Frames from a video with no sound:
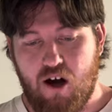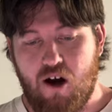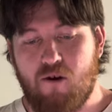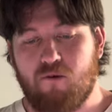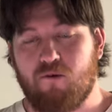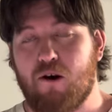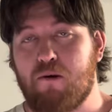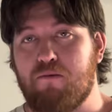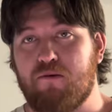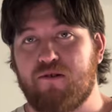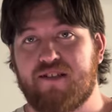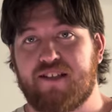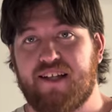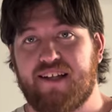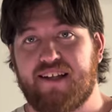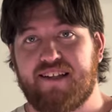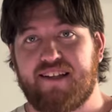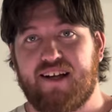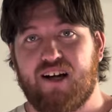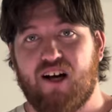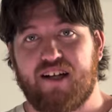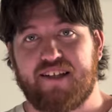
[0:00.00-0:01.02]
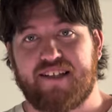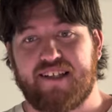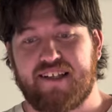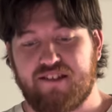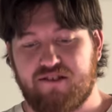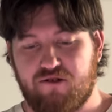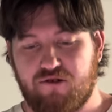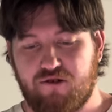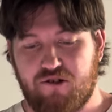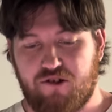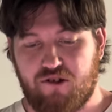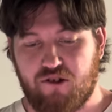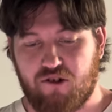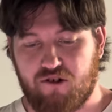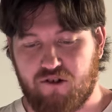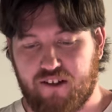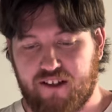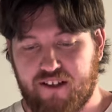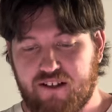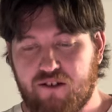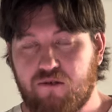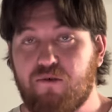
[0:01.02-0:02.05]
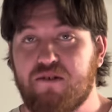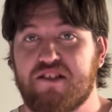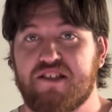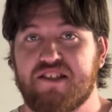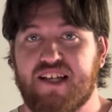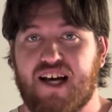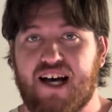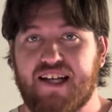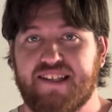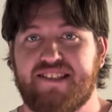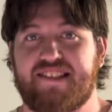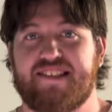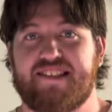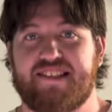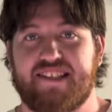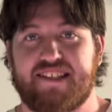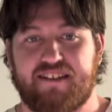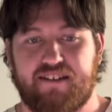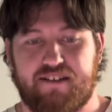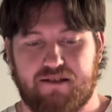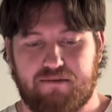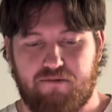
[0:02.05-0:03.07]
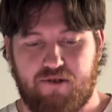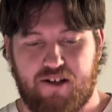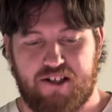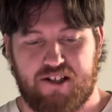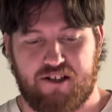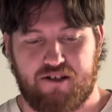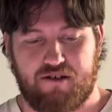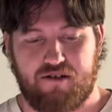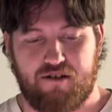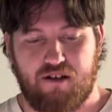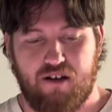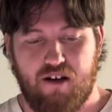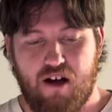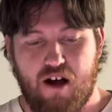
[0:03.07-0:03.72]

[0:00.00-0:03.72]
representing the ideas through drawing, which is artistic expression,